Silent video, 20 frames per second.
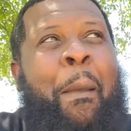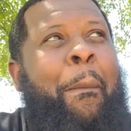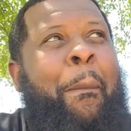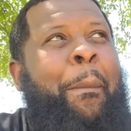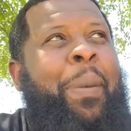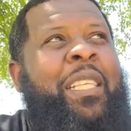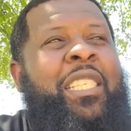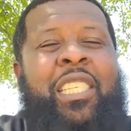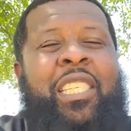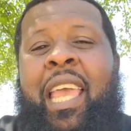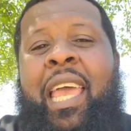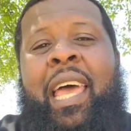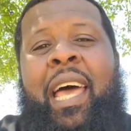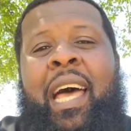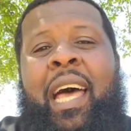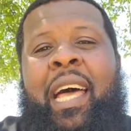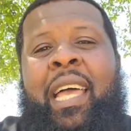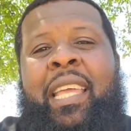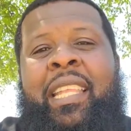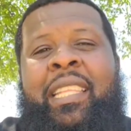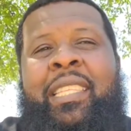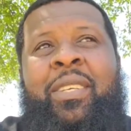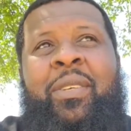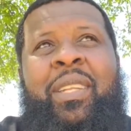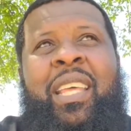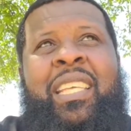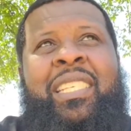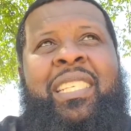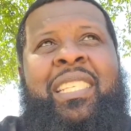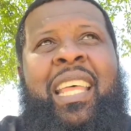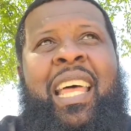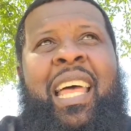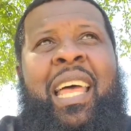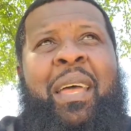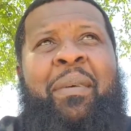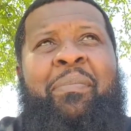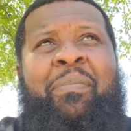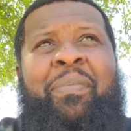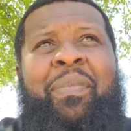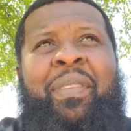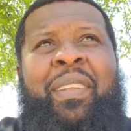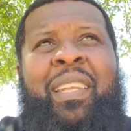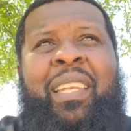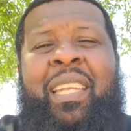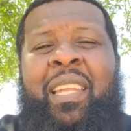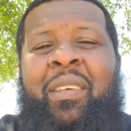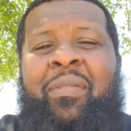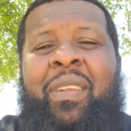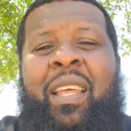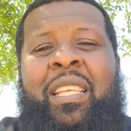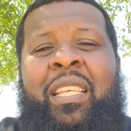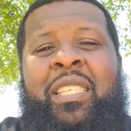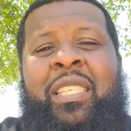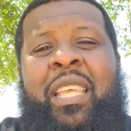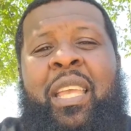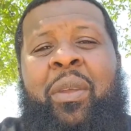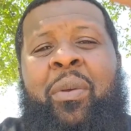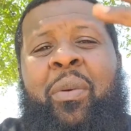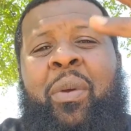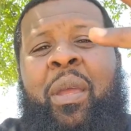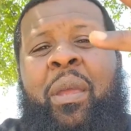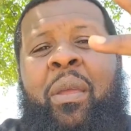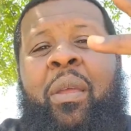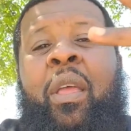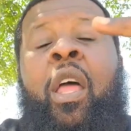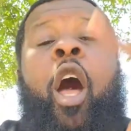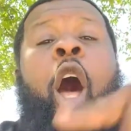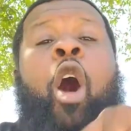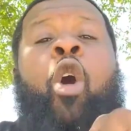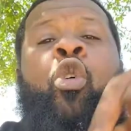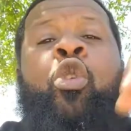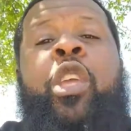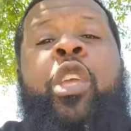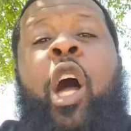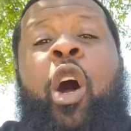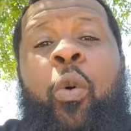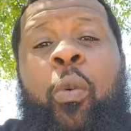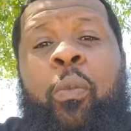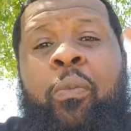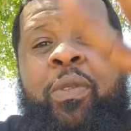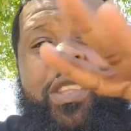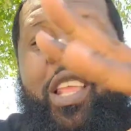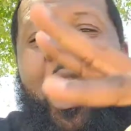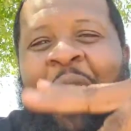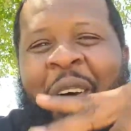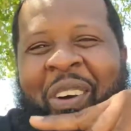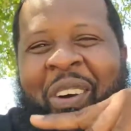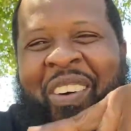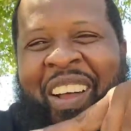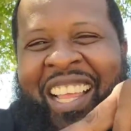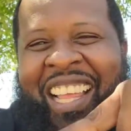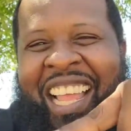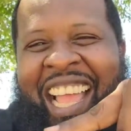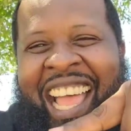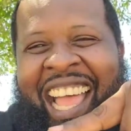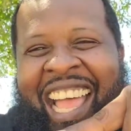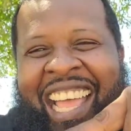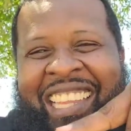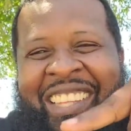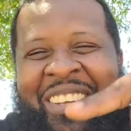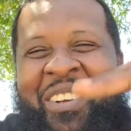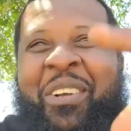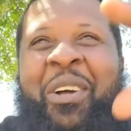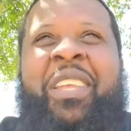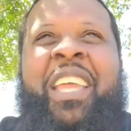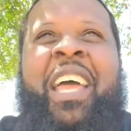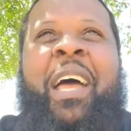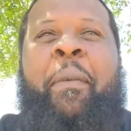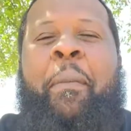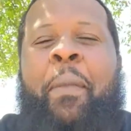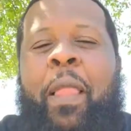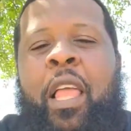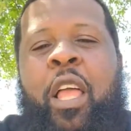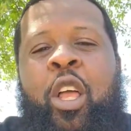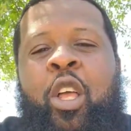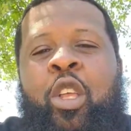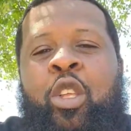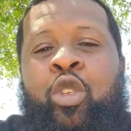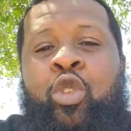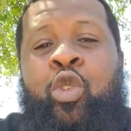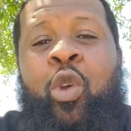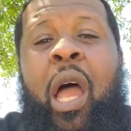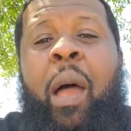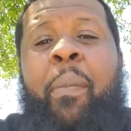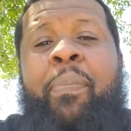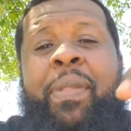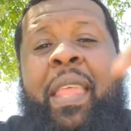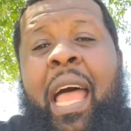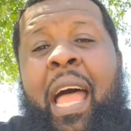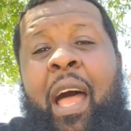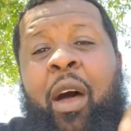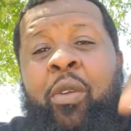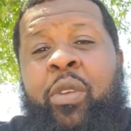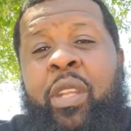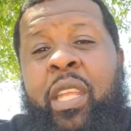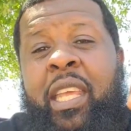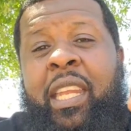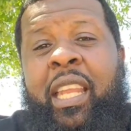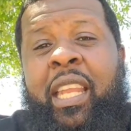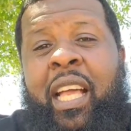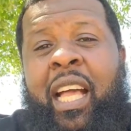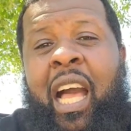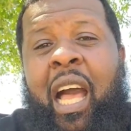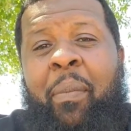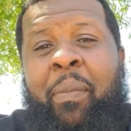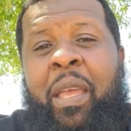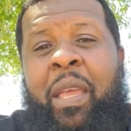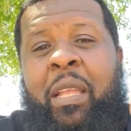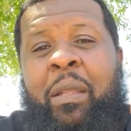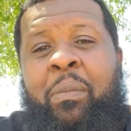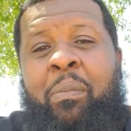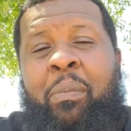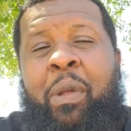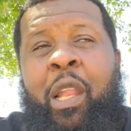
But yeah, until next time. Live life sacred. Oh, yo. No, don't go yet. Drop down in the comment